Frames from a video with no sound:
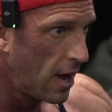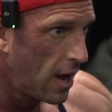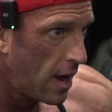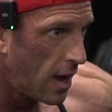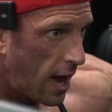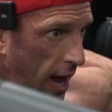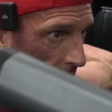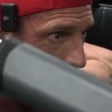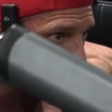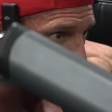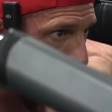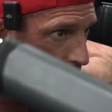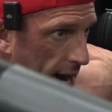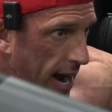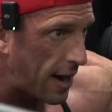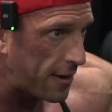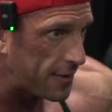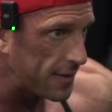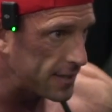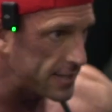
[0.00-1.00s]
didn't work,
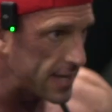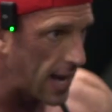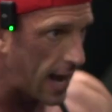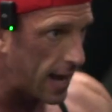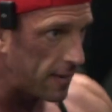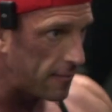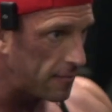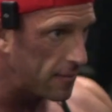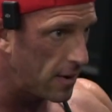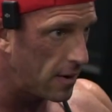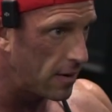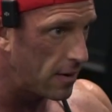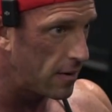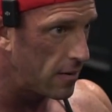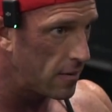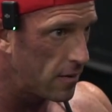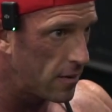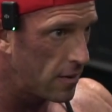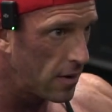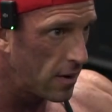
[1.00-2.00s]
but I just want to show you the other
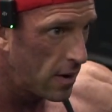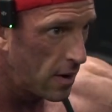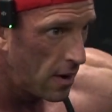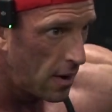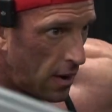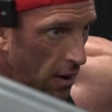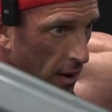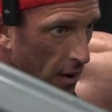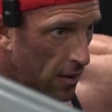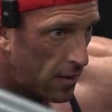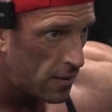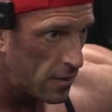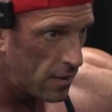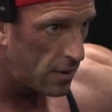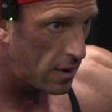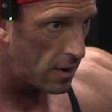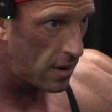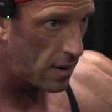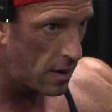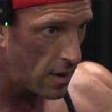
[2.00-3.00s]
machine. So I actually
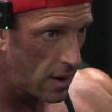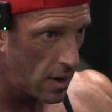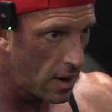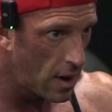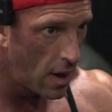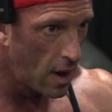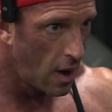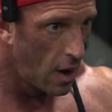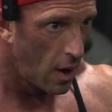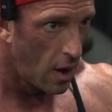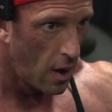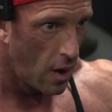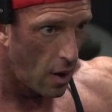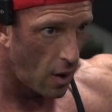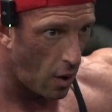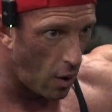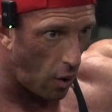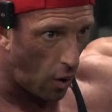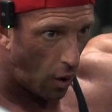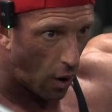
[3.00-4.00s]
don't
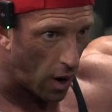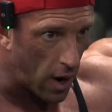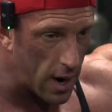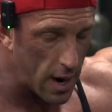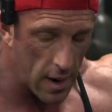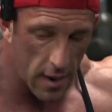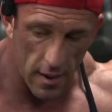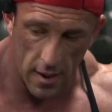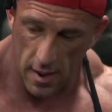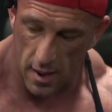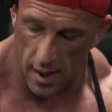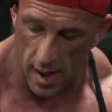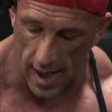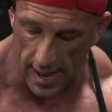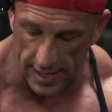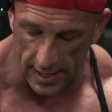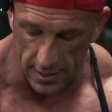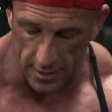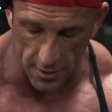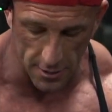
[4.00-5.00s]
recommend doing a
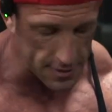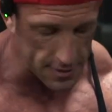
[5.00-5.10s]
third side